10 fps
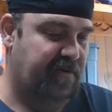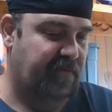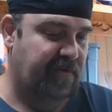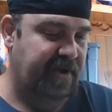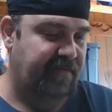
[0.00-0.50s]

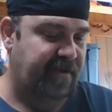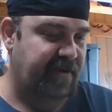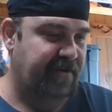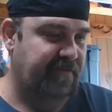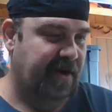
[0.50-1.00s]

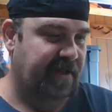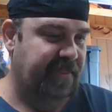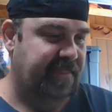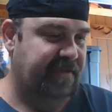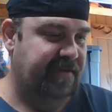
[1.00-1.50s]
review month
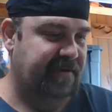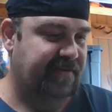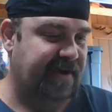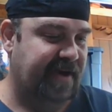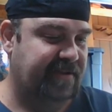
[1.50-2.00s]

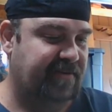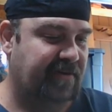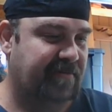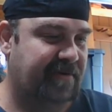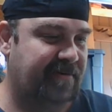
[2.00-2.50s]
of
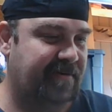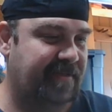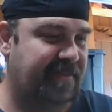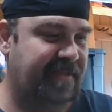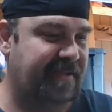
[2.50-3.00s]
October with
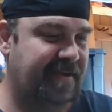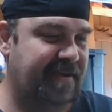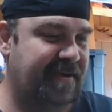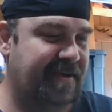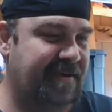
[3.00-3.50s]

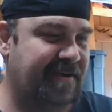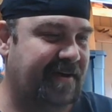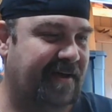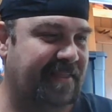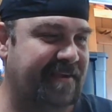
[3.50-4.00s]

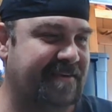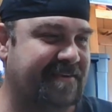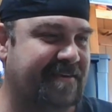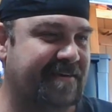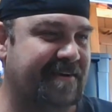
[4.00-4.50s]
all these
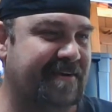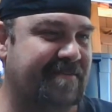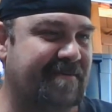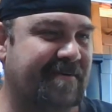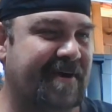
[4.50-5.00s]
goodies.
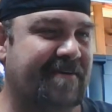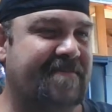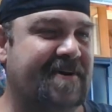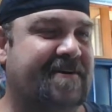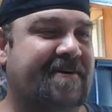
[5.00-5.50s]
But we have
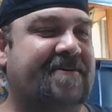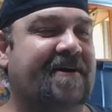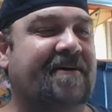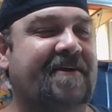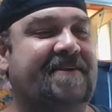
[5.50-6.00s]
Victor
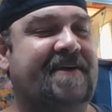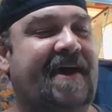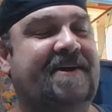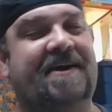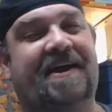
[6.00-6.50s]
Crowley's
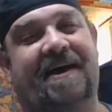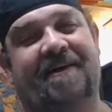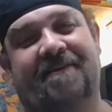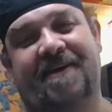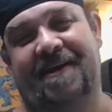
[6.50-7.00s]
Hatchet
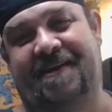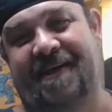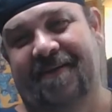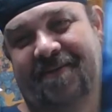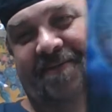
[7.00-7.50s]
Halloween
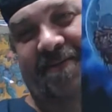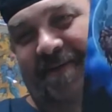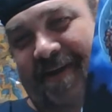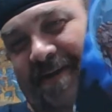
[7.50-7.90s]
Tales 3